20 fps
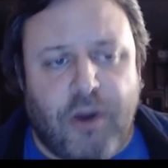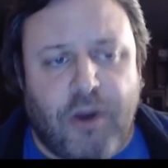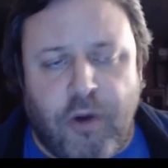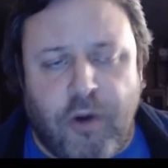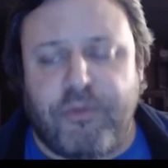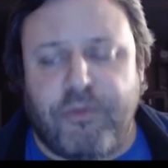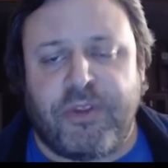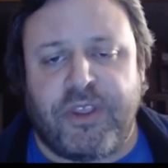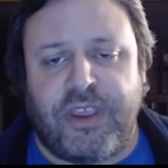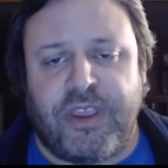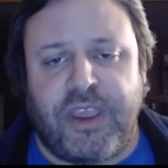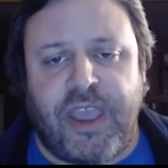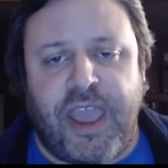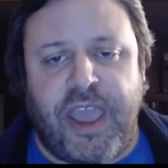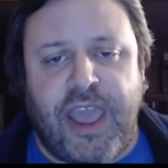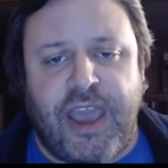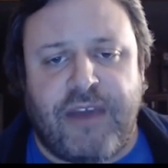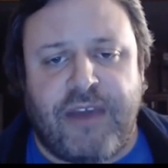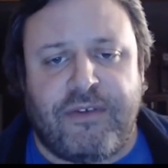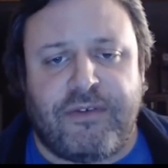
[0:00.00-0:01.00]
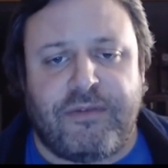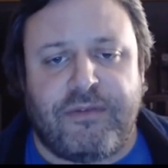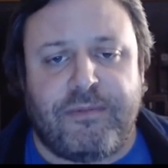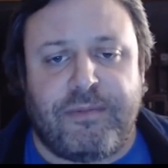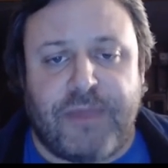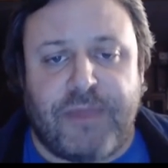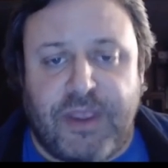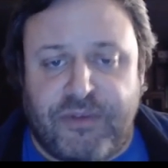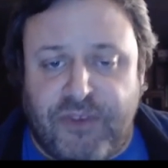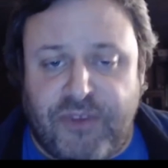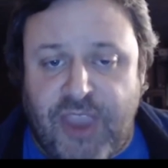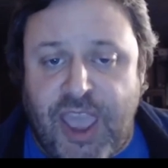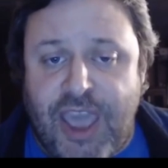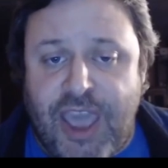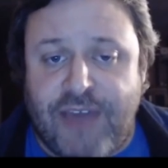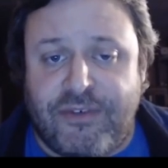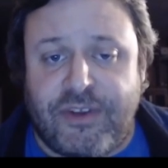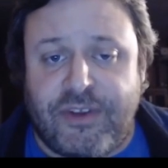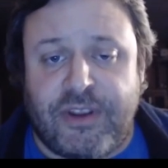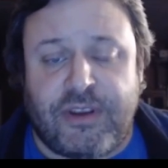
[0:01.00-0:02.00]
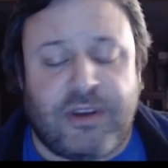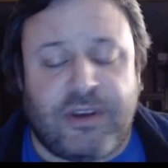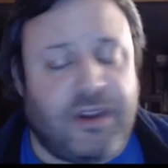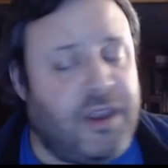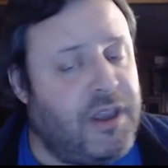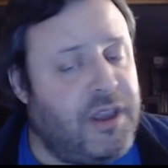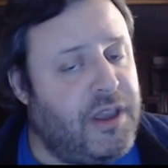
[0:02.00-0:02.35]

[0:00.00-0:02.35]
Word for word: Hopefully you have. If you haven't,